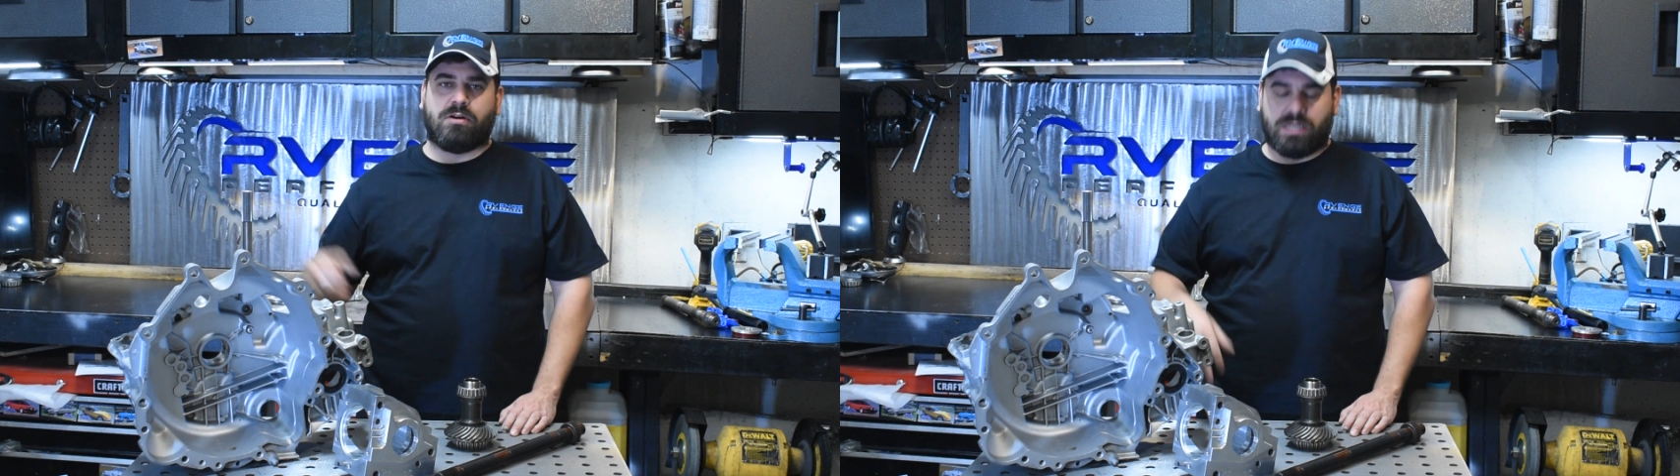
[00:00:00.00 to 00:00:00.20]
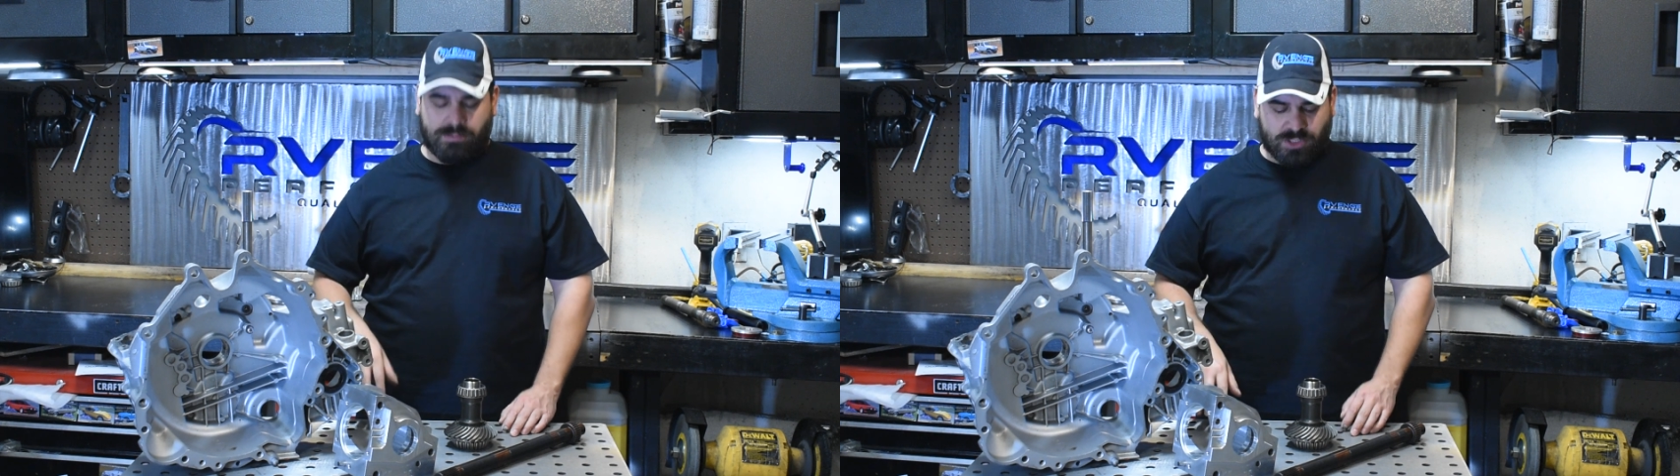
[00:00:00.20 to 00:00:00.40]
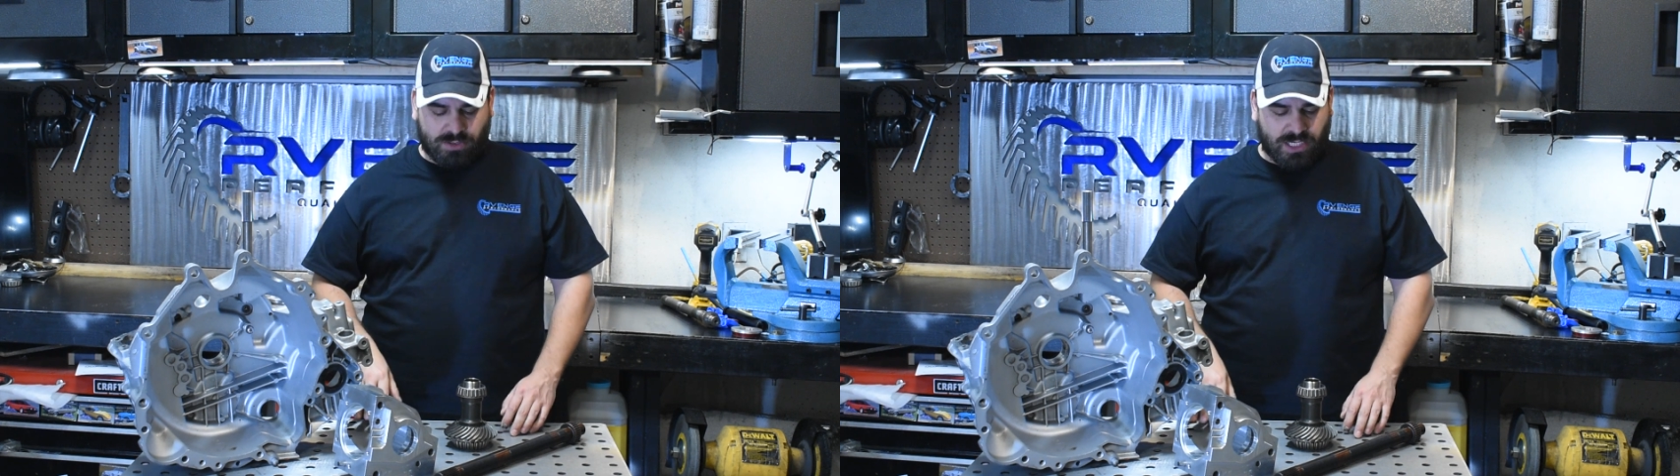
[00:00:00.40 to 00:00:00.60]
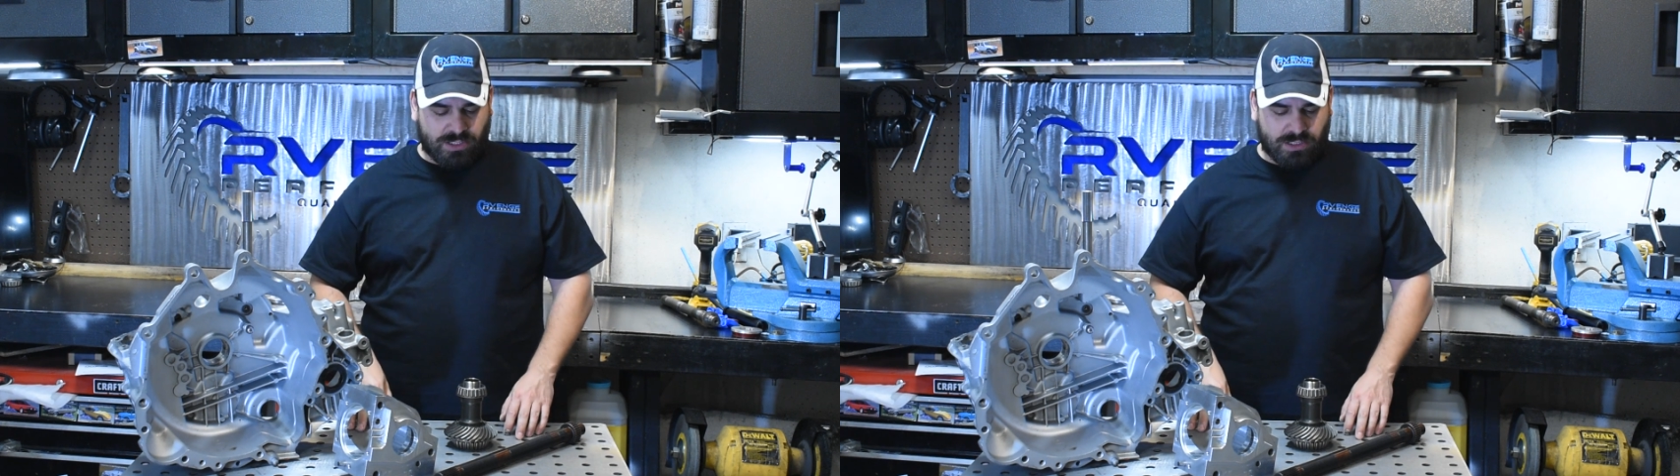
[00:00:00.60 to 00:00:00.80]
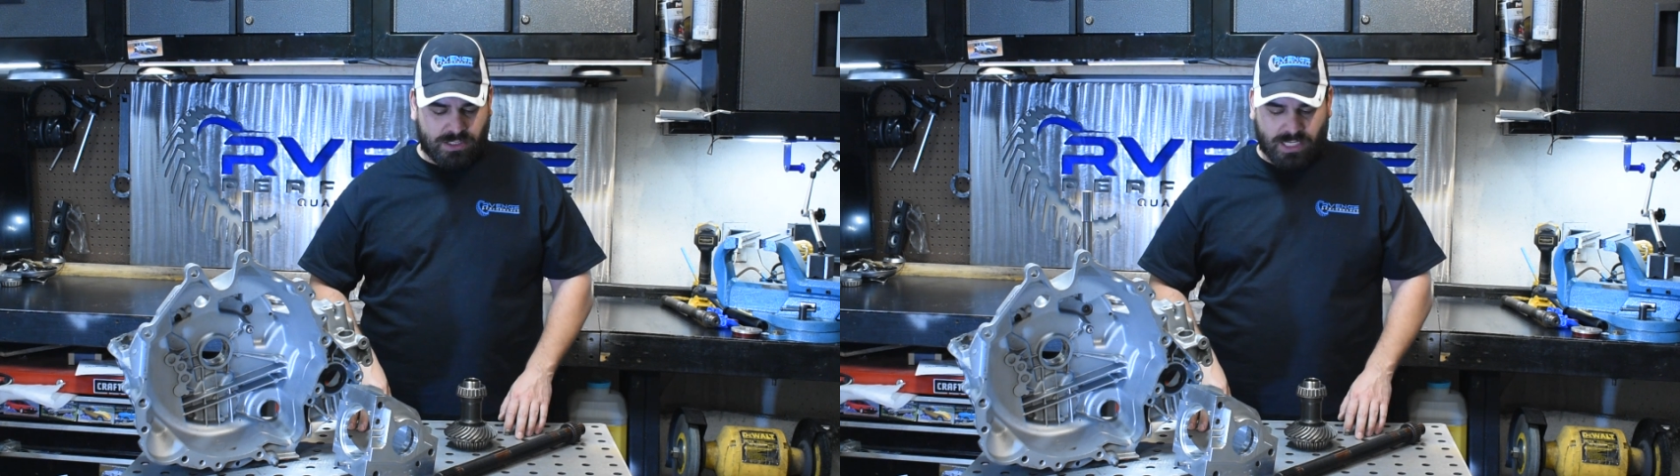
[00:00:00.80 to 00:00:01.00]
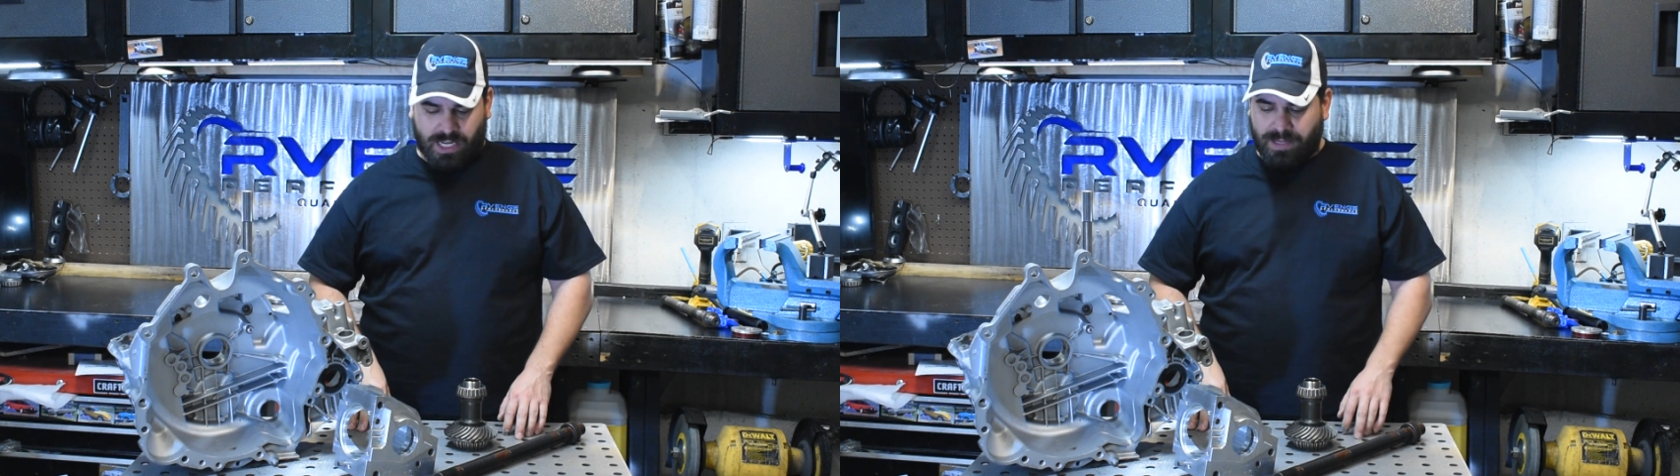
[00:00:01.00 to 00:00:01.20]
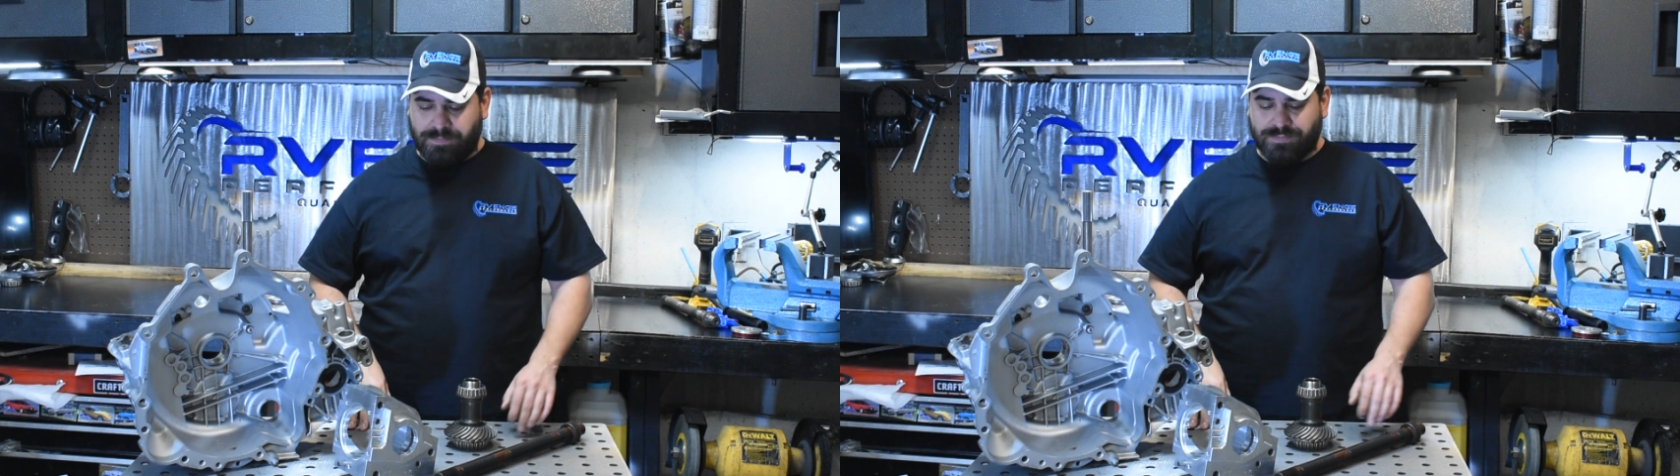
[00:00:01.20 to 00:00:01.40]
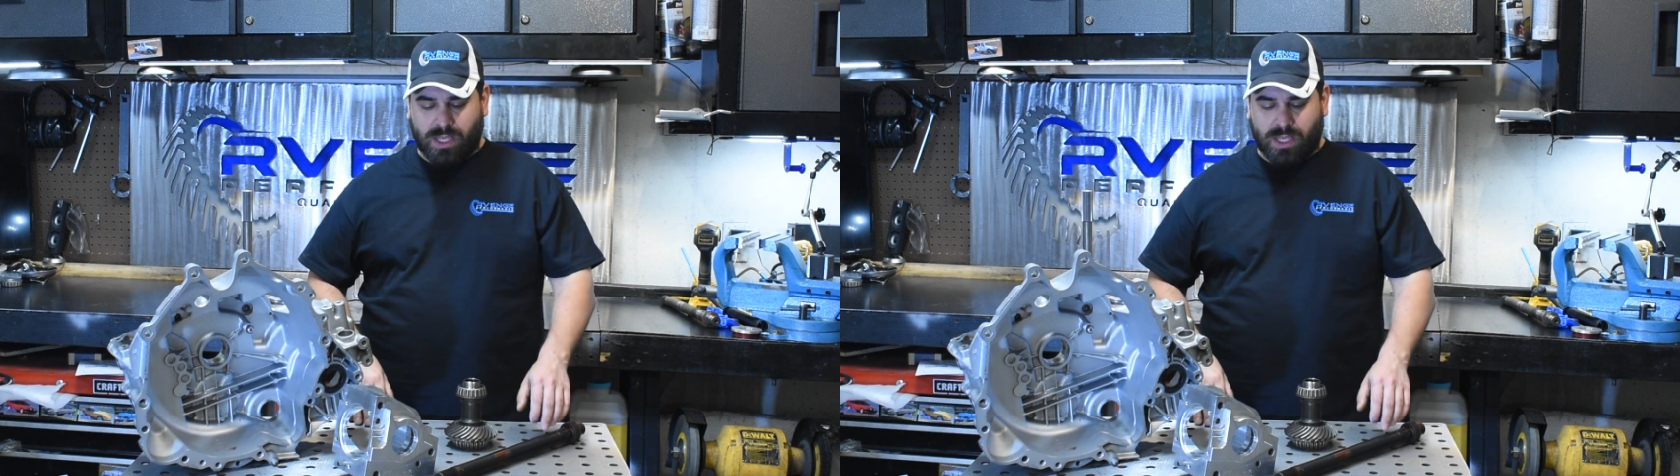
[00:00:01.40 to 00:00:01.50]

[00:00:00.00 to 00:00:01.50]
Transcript: our demonstration today.